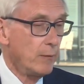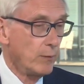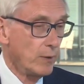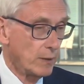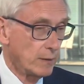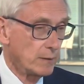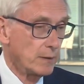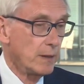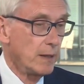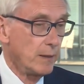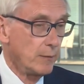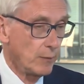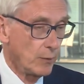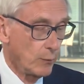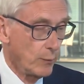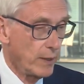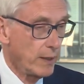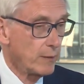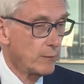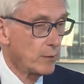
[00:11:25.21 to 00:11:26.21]
Well,
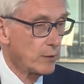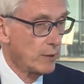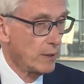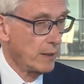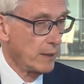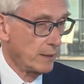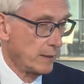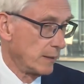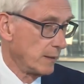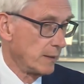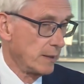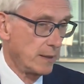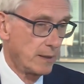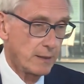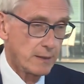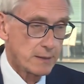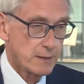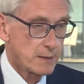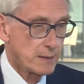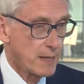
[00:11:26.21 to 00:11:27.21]
the way we're headed,
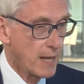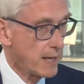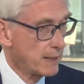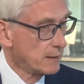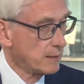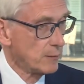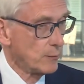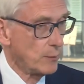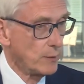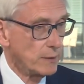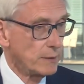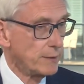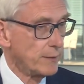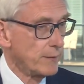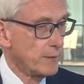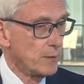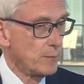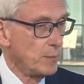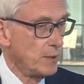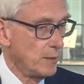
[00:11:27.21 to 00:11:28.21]
it is not the will
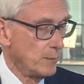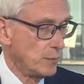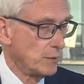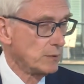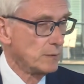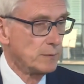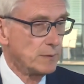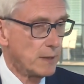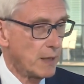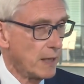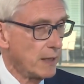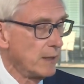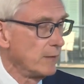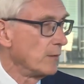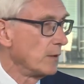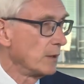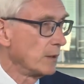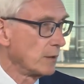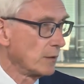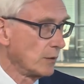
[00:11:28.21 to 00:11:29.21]
of the people, not even